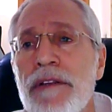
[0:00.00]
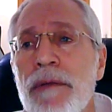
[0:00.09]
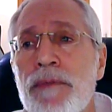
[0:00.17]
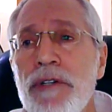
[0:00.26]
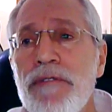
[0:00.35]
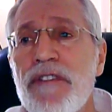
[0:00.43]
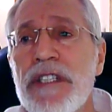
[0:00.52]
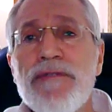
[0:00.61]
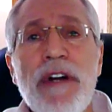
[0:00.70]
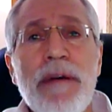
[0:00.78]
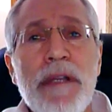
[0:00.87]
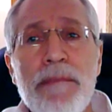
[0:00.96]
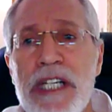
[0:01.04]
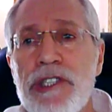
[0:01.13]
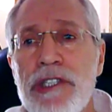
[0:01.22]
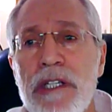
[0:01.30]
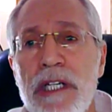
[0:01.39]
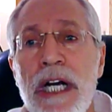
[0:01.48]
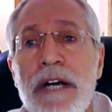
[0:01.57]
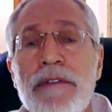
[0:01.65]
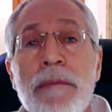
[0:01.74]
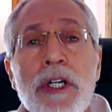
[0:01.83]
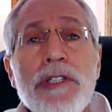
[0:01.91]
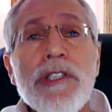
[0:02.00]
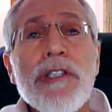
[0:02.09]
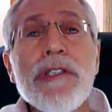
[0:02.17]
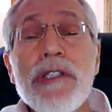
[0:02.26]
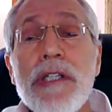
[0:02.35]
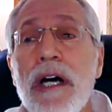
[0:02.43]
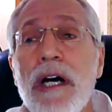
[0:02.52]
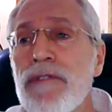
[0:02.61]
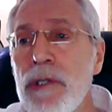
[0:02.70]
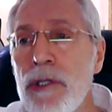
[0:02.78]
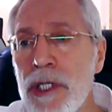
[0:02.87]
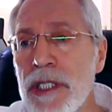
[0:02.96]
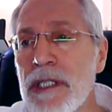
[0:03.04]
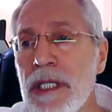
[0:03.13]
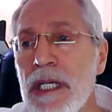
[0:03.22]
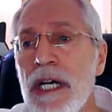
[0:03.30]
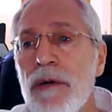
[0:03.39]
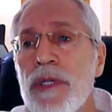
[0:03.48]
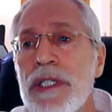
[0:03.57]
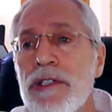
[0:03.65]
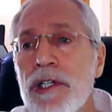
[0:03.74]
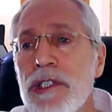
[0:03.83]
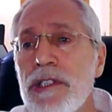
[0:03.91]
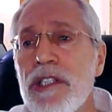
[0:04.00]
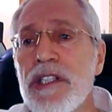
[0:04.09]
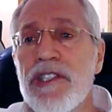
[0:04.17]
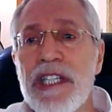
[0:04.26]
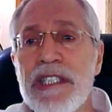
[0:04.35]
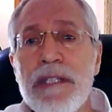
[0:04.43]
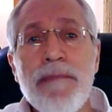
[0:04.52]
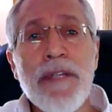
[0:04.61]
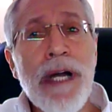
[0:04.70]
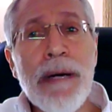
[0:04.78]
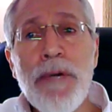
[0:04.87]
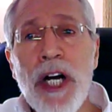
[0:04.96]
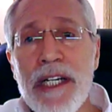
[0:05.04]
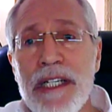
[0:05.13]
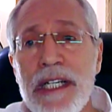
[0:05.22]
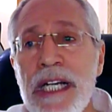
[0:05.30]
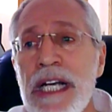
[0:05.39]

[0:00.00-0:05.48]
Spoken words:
The proof is from the Mishnah. The merchants of Lud returned to the system of the Rabbanan.